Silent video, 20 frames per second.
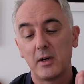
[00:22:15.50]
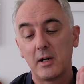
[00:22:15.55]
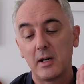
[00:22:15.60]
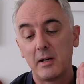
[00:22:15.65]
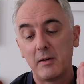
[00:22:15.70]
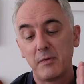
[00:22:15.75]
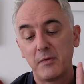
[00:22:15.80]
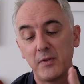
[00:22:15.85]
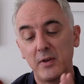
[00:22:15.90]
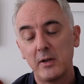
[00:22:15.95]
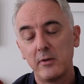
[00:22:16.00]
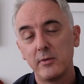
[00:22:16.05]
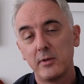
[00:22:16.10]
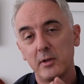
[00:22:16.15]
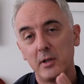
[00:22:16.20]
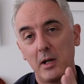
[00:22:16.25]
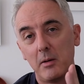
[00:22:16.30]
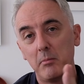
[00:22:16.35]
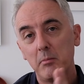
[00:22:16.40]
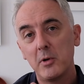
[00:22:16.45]
I found
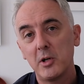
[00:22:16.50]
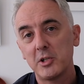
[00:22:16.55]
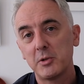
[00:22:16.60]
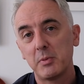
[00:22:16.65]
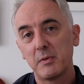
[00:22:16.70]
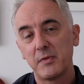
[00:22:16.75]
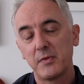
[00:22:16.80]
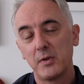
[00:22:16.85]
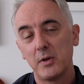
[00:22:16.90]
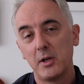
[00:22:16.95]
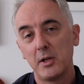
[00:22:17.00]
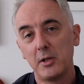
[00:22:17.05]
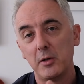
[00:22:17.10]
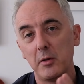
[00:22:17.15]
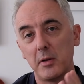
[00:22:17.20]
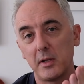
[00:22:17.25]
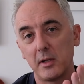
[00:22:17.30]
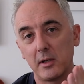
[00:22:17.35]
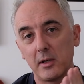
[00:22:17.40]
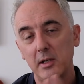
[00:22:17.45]
that I much prefer
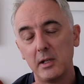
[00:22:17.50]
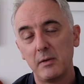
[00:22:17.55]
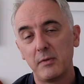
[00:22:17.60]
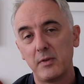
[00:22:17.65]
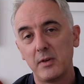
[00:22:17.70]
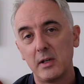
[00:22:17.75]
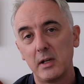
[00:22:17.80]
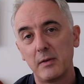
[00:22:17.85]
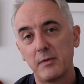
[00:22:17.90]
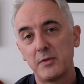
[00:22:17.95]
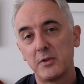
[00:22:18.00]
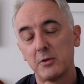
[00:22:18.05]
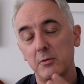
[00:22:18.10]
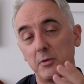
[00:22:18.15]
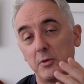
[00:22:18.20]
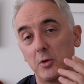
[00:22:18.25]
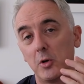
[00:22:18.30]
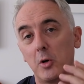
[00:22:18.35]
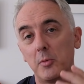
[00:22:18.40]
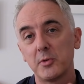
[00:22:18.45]
using an EVF to
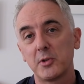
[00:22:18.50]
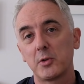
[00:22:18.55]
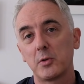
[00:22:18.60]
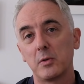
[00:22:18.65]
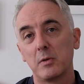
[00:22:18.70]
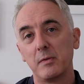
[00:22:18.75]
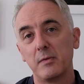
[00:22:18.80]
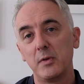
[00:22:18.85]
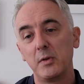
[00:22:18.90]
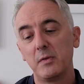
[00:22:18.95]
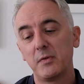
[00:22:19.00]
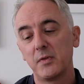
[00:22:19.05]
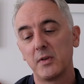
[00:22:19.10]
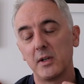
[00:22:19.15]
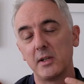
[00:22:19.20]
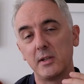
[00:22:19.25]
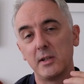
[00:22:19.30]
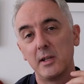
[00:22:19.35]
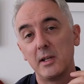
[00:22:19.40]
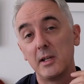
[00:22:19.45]
an optical
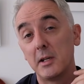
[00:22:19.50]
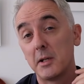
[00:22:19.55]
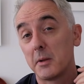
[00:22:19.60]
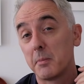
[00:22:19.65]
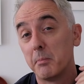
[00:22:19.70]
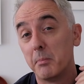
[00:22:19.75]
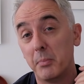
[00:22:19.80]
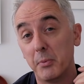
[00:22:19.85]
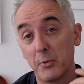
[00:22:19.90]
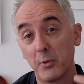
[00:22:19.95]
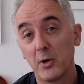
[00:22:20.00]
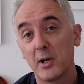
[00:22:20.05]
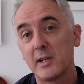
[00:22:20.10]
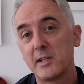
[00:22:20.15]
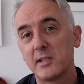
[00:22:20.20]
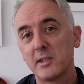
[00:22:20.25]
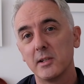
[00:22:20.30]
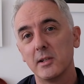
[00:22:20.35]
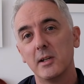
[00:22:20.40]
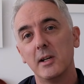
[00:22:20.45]
viewfinder. It's
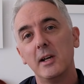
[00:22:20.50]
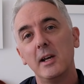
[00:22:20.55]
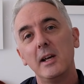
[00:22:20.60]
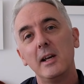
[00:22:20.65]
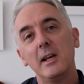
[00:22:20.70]
brighter.